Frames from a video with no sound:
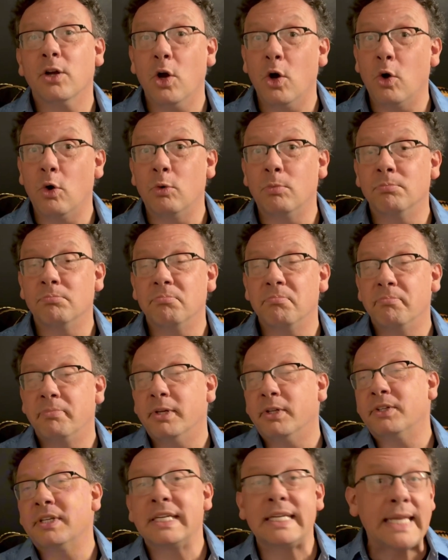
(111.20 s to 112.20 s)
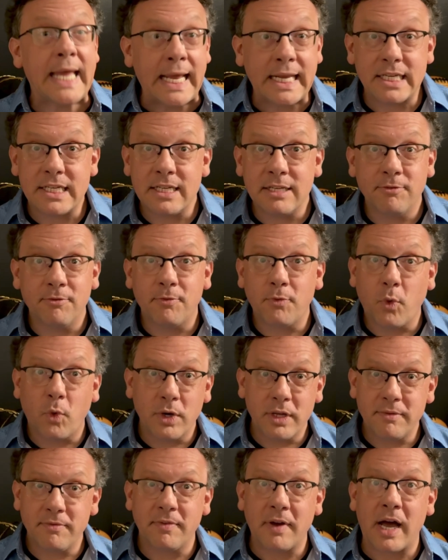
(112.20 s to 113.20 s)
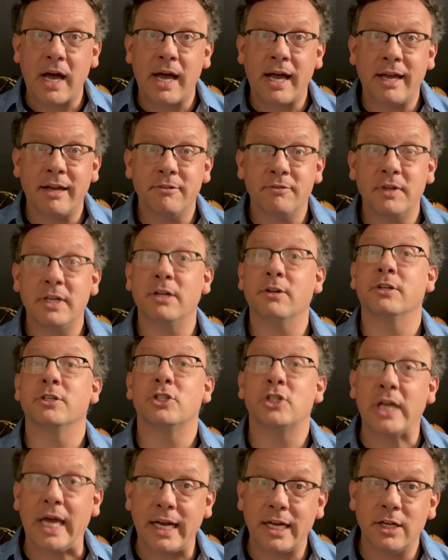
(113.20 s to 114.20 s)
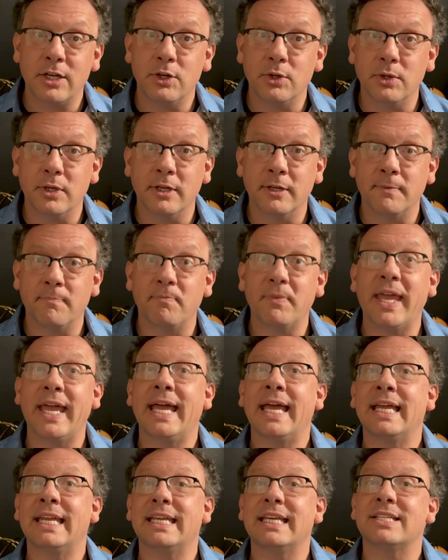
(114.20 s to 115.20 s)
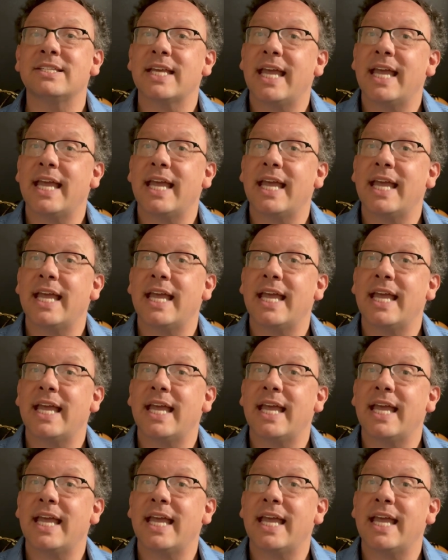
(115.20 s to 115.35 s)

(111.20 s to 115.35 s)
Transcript: home built in 1945 here in Chattanooga, and its